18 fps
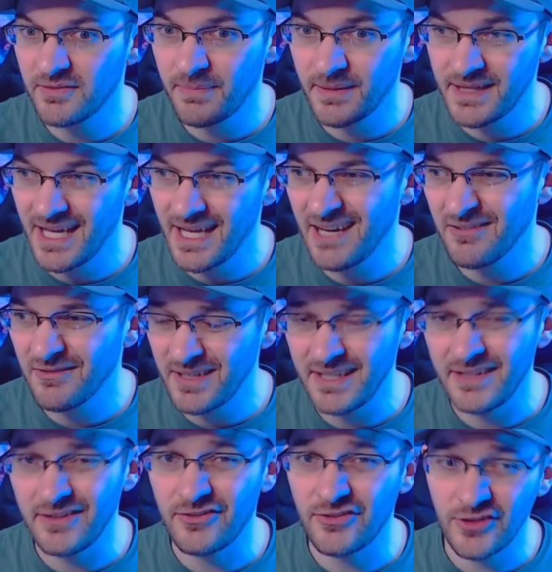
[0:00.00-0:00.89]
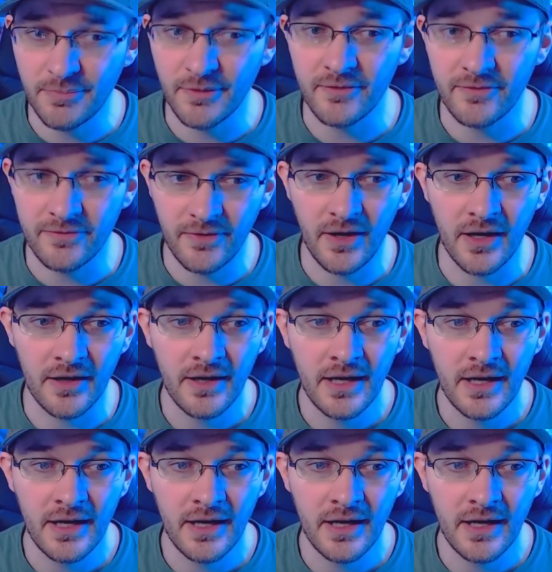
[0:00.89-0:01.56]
but not really super far.